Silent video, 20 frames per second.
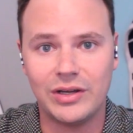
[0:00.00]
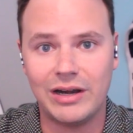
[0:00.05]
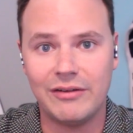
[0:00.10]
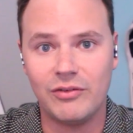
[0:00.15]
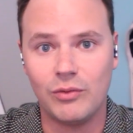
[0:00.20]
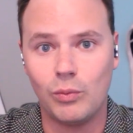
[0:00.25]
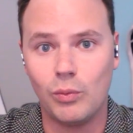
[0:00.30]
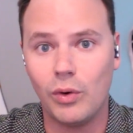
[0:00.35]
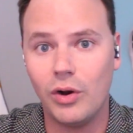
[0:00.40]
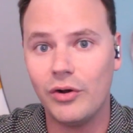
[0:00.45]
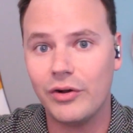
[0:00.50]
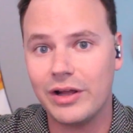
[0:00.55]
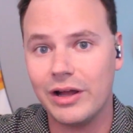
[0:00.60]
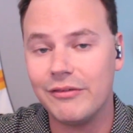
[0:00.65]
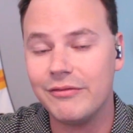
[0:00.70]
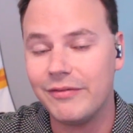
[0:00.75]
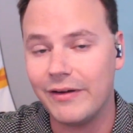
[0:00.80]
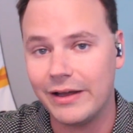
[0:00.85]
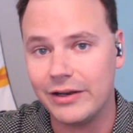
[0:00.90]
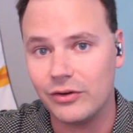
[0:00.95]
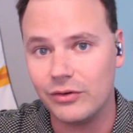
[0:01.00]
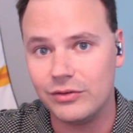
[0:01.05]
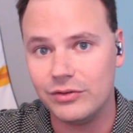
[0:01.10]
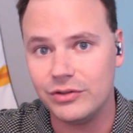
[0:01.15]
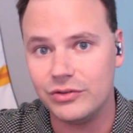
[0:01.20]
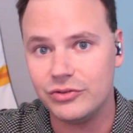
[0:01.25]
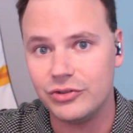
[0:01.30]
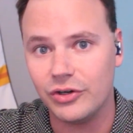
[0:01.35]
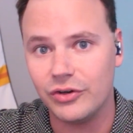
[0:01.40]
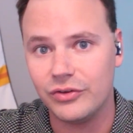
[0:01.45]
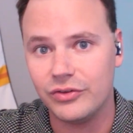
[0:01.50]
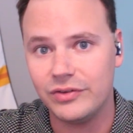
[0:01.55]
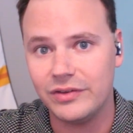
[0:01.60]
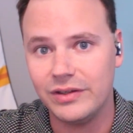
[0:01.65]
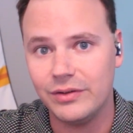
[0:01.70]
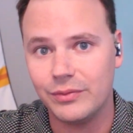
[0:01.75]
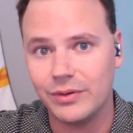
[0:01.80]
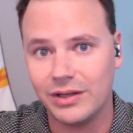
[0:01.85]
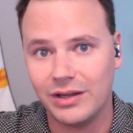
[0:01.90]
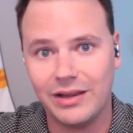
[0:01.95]
going to have a World Cup final in New
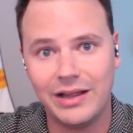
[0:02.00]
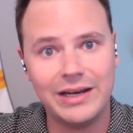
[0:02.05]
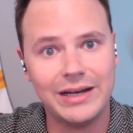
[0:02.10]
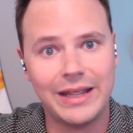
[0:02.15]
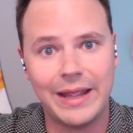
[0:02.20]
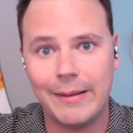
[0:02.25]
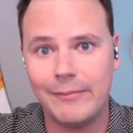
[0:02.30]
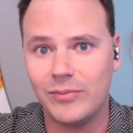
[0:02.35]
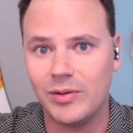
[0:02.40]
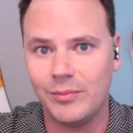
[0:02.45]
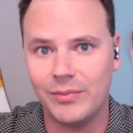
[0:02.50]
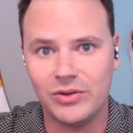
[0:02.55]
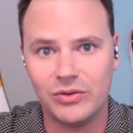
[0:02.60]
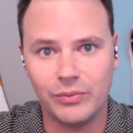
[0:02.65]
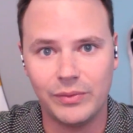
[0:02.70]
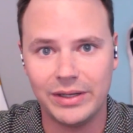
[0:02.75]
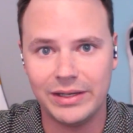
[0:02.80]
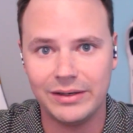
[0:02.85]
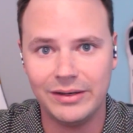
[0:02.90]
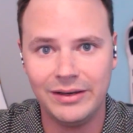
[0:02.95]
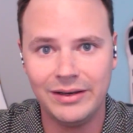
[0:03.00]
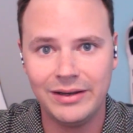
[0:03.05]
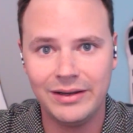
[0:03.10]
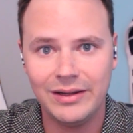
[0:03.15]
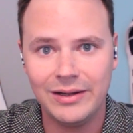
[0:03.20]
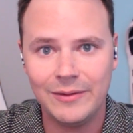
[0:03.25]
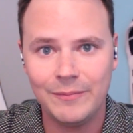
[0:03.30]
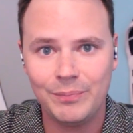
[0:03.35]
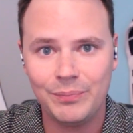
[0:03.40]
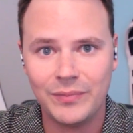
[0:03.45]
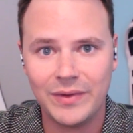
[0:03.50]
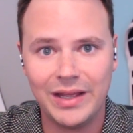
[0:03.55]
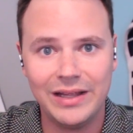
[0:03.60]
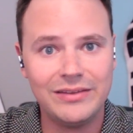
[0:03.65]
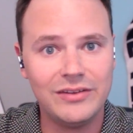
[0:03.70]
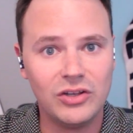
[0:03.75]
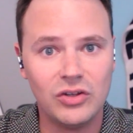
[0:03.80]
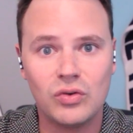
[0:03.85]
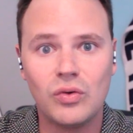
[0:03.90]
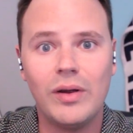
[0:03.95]
Jersey with a lot of games in between.
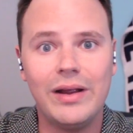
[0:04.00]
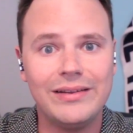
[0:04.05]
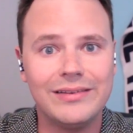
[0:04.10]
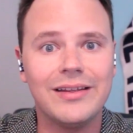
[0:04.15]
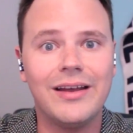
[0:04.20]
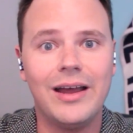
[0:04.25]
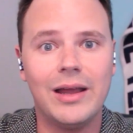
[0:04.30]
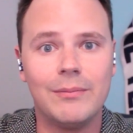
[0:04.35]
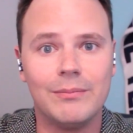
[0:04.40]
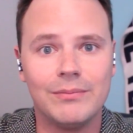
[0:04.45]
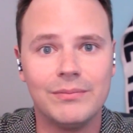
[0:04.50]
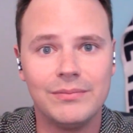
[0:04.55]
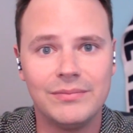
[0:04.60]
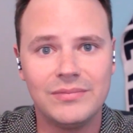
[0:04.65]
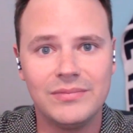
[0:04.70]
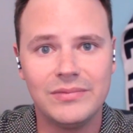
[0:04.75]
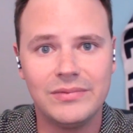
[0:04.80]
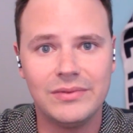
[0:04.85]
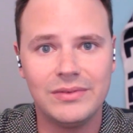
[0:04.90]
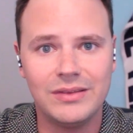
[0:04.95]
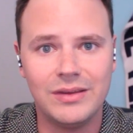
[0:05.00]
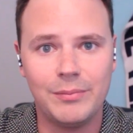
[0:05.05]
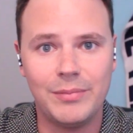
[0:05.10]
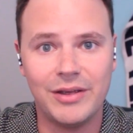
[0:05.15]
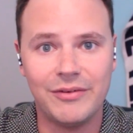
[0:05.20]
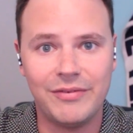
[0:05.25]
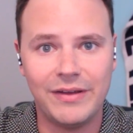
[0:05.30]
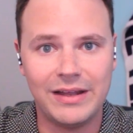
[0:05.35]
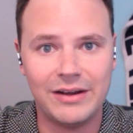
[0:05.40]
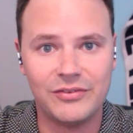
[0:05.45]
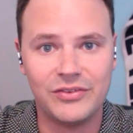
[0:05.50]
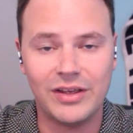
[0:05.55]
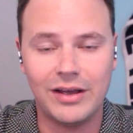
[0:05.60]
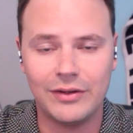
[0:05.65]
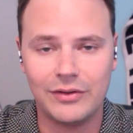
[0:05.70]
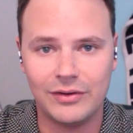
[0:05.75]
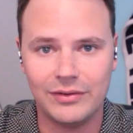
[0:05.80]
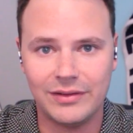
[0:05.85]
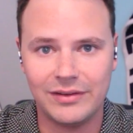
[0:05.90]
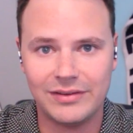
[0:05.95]
It's a great time to be a fan of
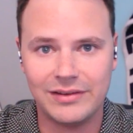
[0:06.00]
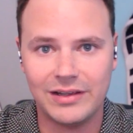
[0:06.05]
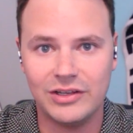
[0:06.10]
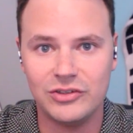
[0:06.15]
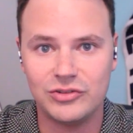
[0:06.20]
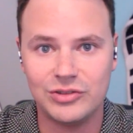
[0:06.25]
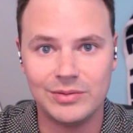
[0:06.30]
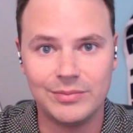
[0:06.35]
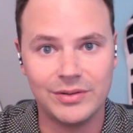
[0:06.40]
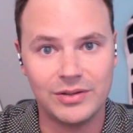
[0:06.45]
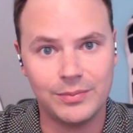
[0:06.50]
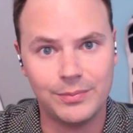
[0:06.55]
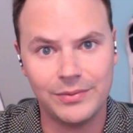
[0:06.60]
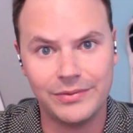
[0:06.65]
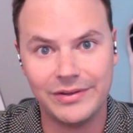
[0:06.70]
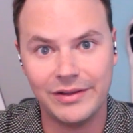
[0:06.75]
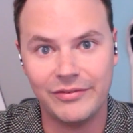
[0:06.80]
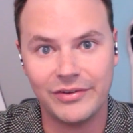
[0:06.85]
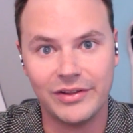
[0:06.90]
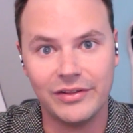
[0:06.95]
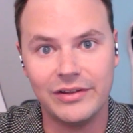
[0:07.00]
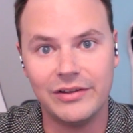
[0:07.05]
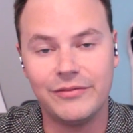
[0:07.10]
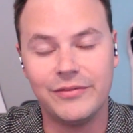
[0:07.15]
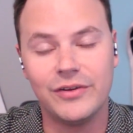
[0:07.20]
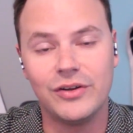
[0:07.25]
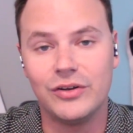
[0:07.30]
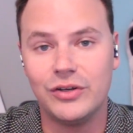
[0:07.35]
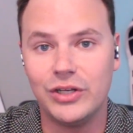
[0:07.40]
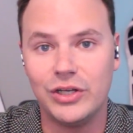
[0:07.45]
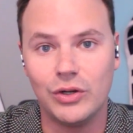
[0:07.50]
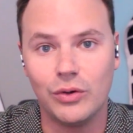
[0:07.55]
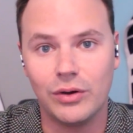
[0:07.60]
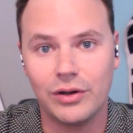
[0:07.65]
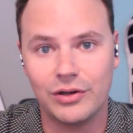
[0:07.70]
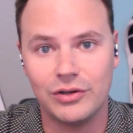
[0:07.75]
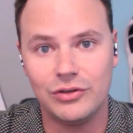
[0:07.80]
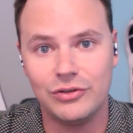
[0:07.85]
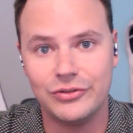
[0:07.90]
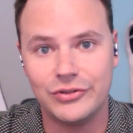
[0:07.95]
soccer in this country, but specifically if you're in New
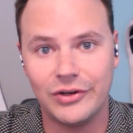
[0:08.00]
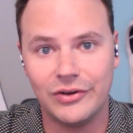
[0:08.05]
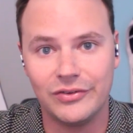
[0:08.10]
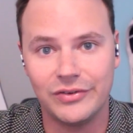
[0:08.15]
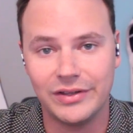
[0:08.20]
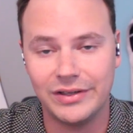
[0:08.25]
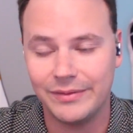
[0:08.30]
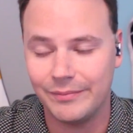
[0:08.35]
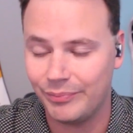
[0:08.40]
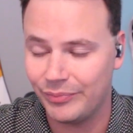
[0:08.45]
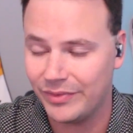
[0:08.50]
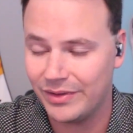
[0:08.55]
York or New Jersey,